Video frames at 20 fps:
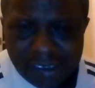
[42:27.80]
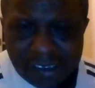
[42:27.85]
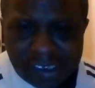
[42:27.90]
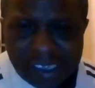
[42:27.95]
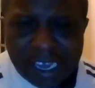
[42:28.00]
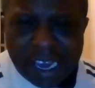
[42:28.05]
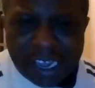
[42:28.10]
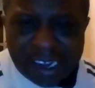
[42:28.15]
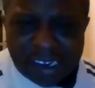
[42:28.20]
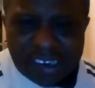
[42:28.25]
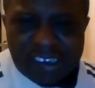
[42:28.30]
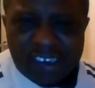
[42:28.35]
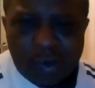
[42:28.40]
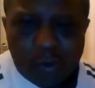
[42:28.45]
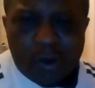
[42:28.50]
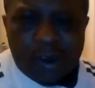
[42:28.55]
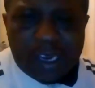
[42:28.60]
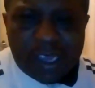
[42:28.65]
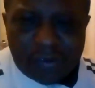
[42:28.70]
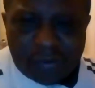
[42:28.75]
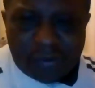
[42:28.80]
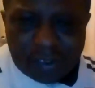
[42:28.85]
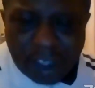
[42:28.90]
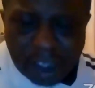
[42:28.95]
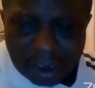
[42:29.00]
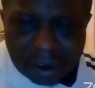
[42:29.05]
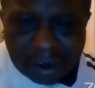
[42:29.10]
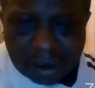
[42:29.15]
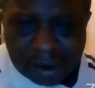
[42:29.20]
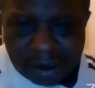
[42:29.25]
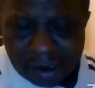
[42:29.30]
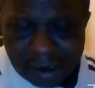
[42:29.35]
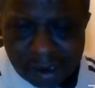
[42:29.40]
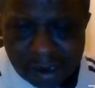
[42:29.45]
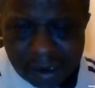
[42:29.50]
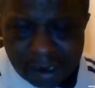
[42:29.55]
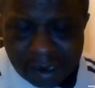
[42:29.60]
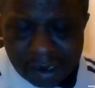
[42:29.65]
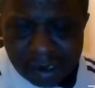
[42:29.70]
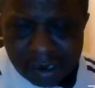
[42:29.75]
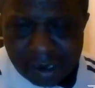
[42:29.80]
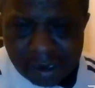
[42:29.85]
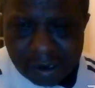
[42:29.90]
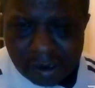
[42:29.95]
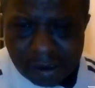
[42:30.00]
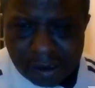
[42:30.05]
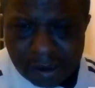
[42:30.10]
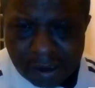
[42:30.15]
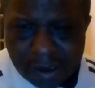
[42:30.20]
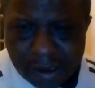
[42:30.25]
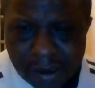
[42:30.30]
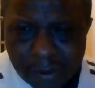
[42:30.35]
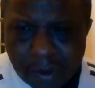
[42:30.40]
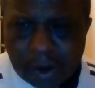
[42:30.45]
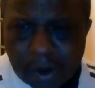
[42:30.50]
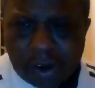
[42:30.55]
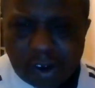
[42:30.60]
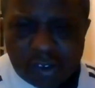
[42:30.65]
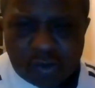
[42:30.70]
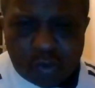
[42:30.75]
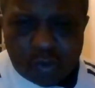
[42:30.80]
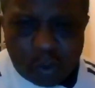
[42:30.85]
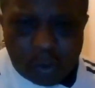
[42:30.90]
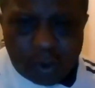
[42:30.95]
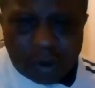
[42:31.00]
CRC what they've done, because we